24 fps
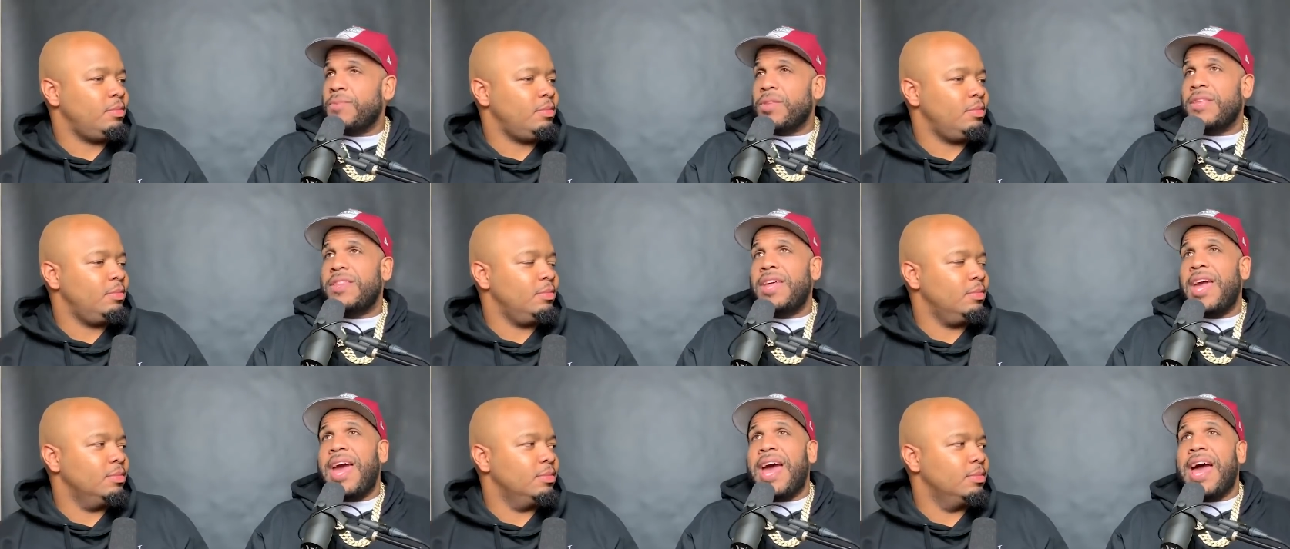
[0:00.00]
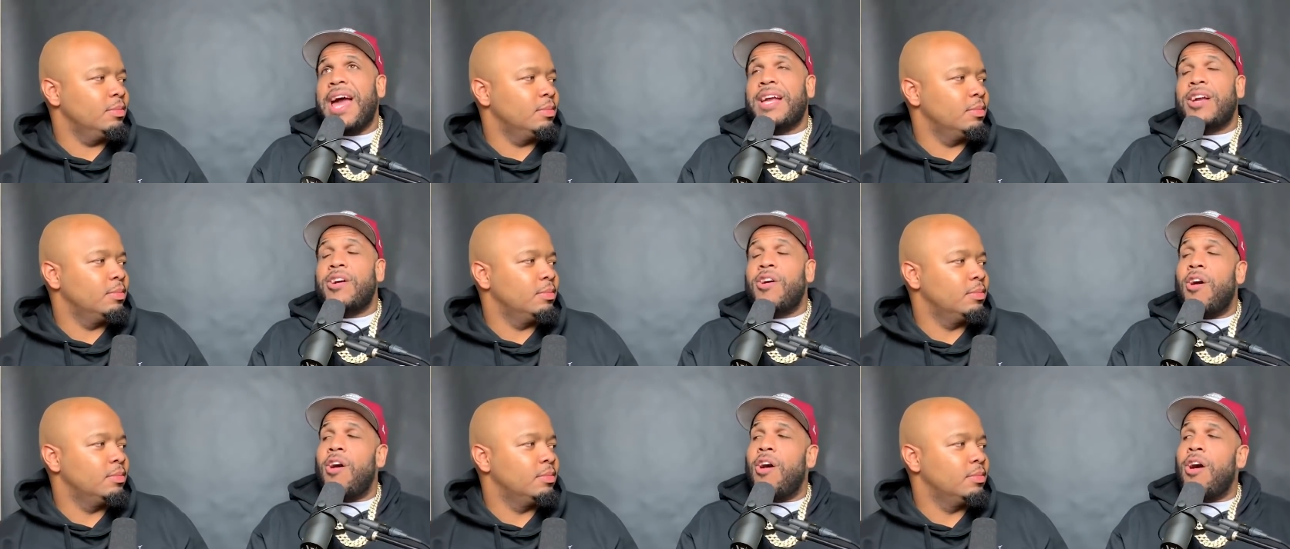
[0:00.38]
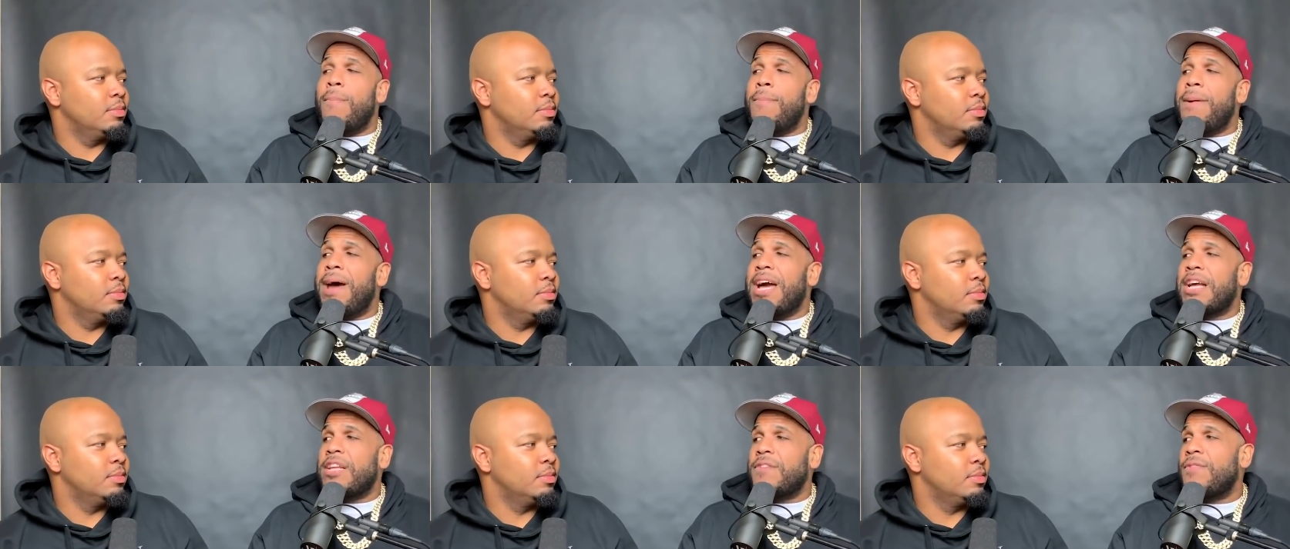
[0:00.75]
Speaker 1: They had
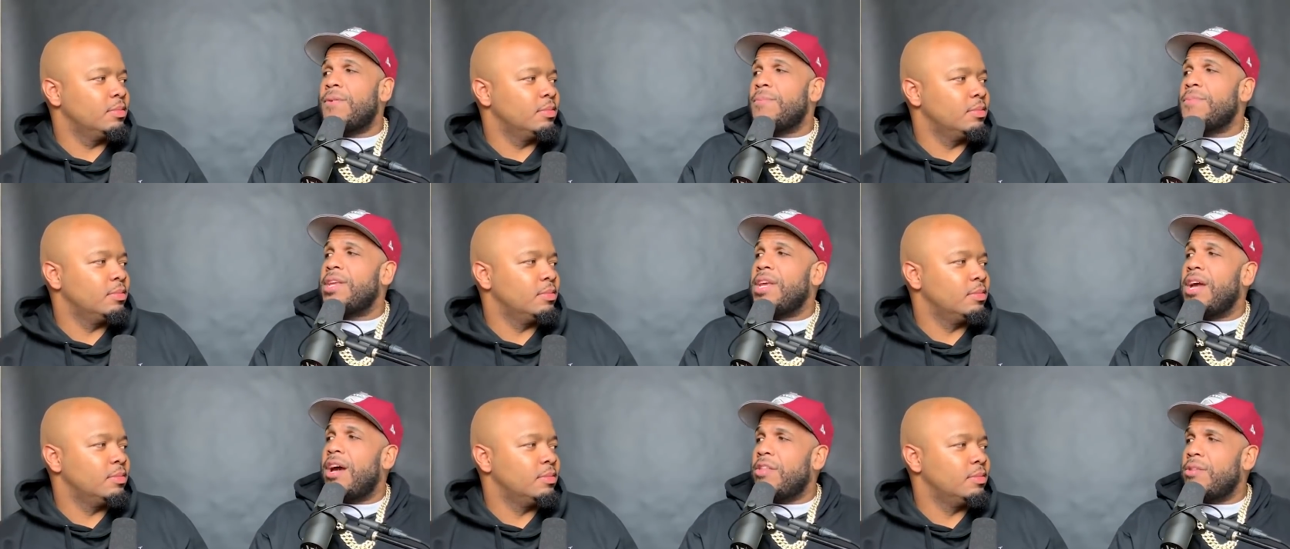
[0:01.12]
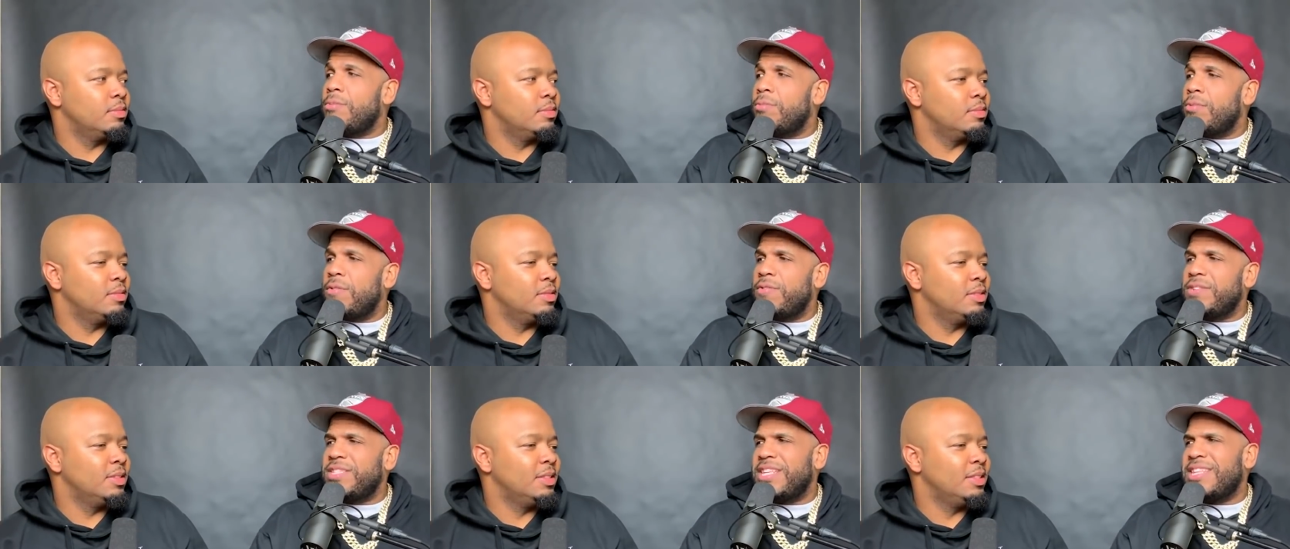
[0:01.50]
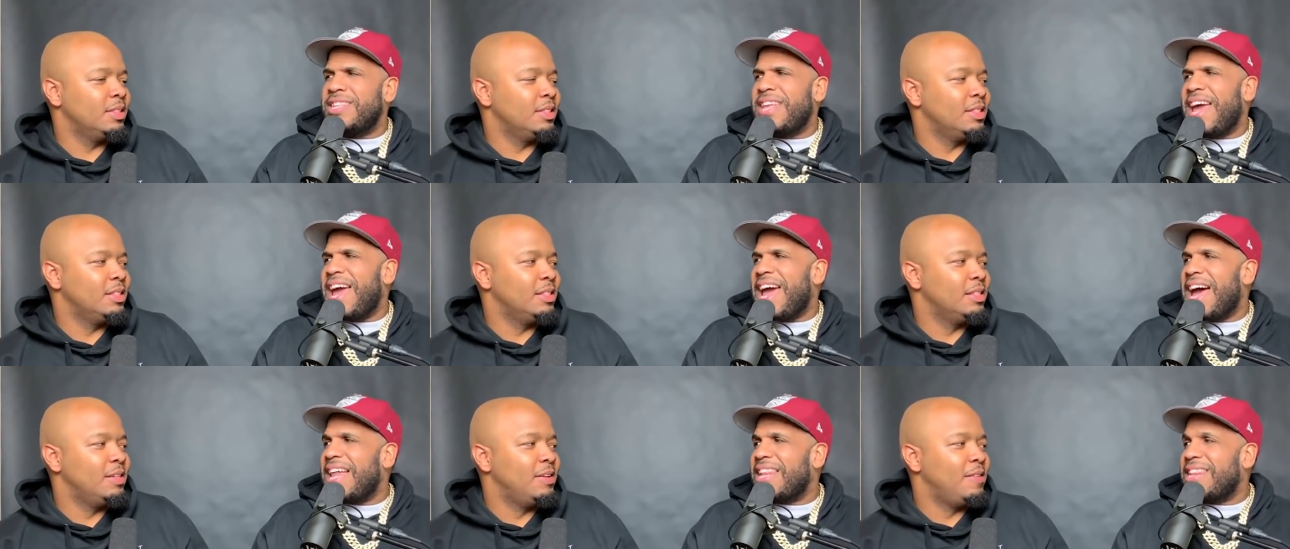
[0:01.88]
callbacks from the other movies. Then
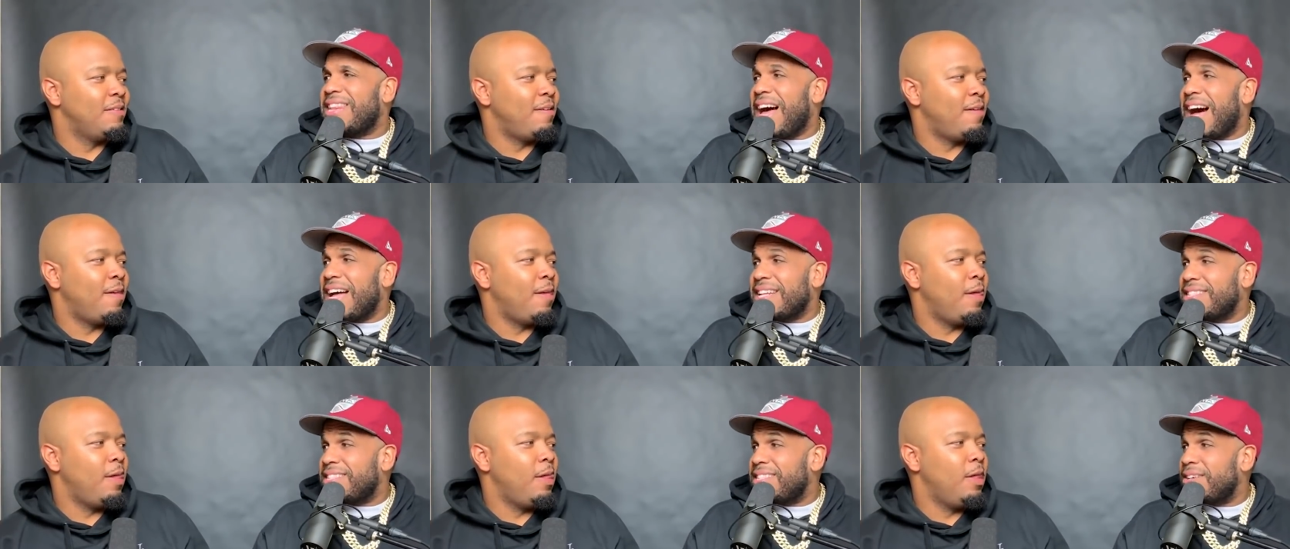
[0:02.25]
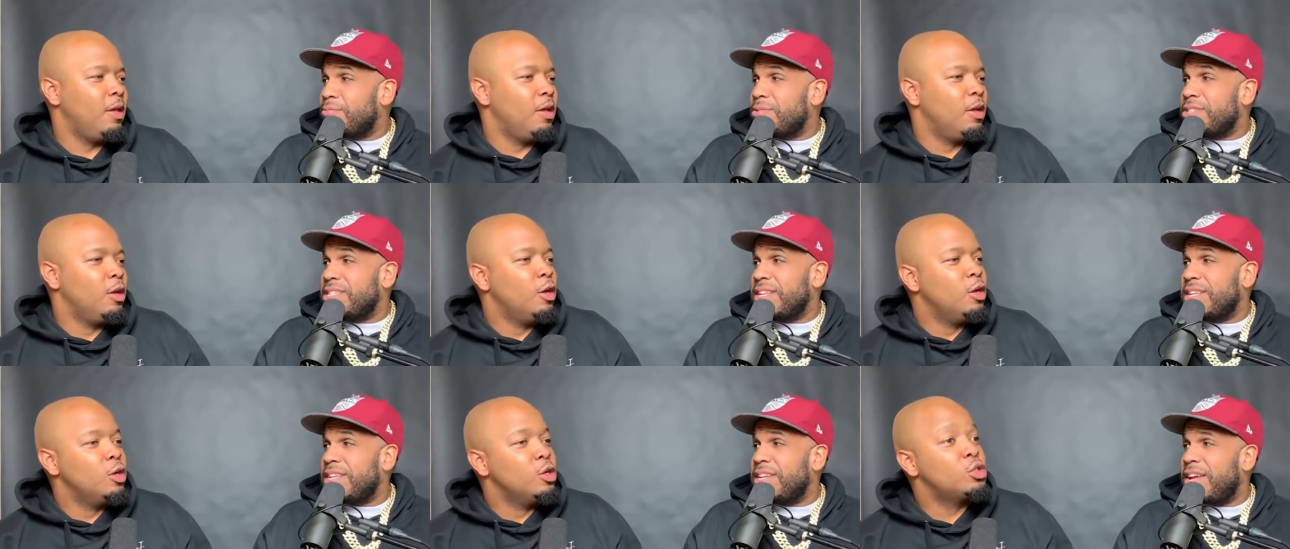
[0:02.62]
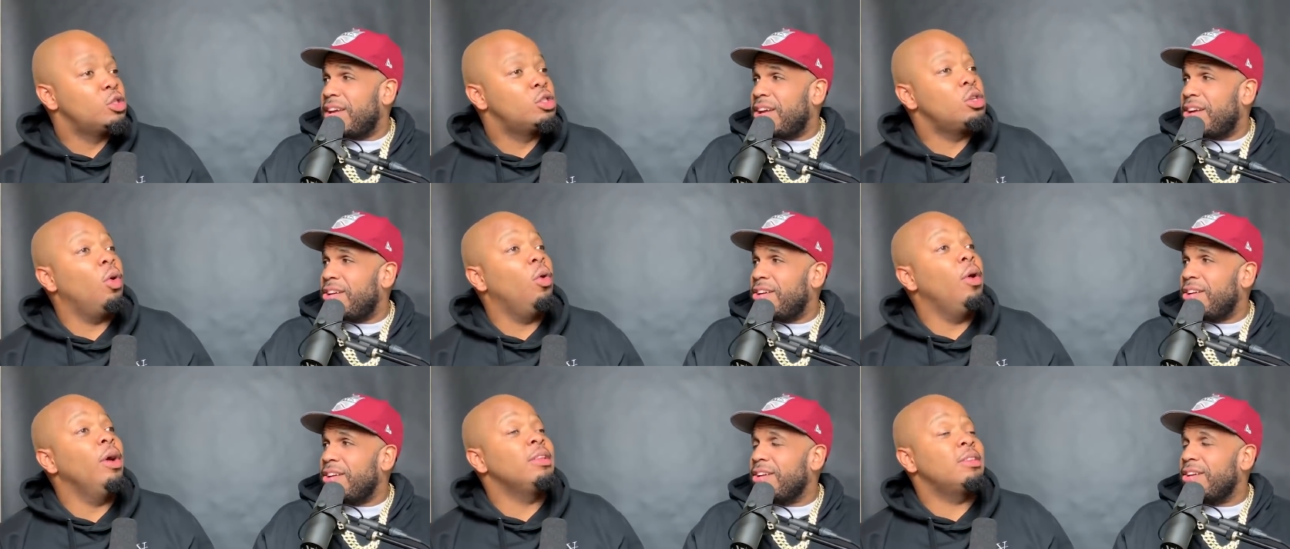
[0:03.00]
they had lots that was in
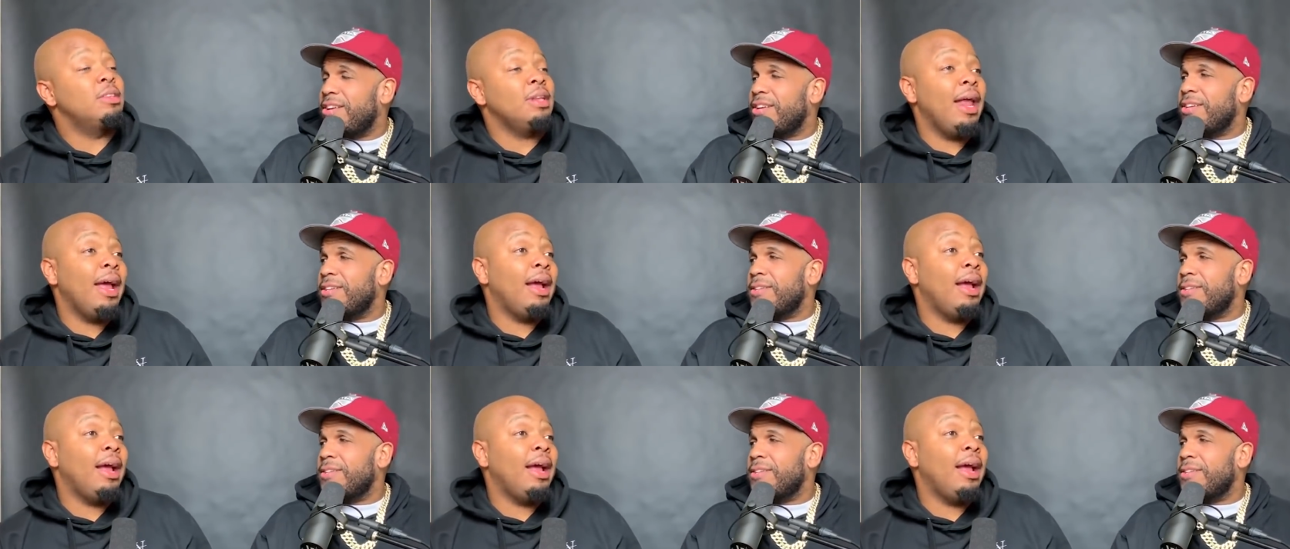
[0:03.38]
there. So it's